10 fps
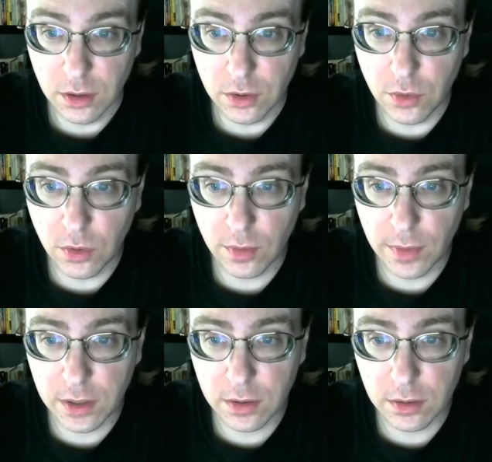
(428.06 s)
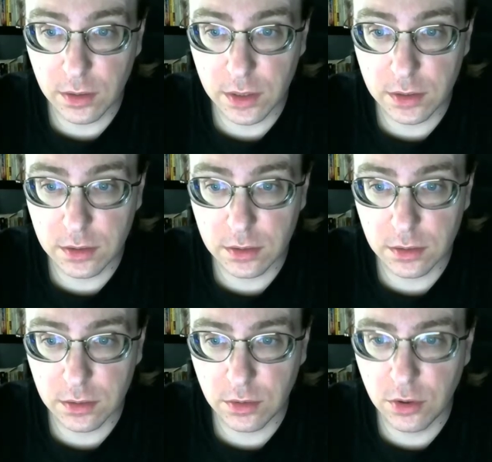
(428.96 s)
Nor am I going to list
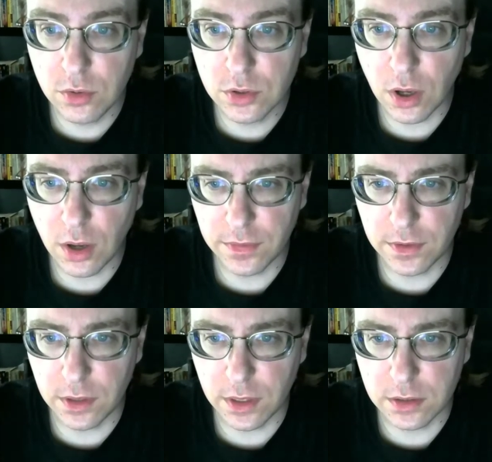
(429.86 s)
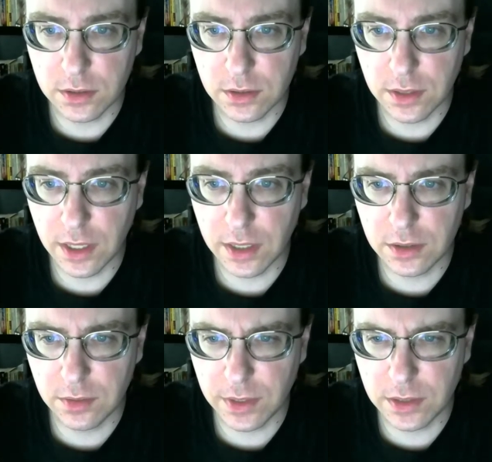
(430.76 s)
who's off the list. That
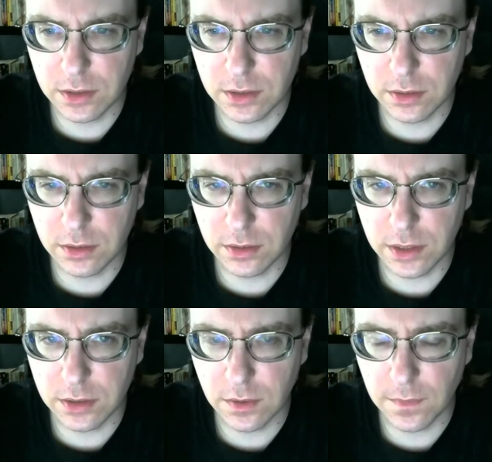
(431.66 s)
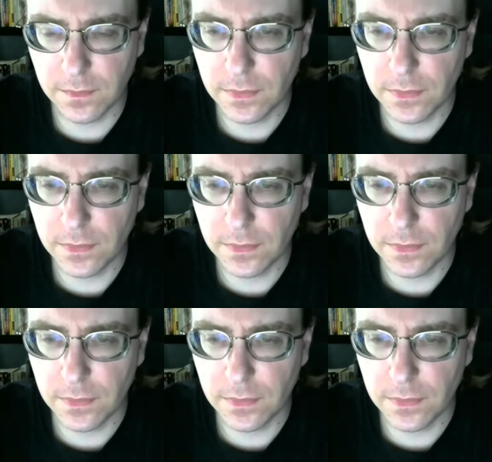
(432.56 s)
actually makes this a little easier.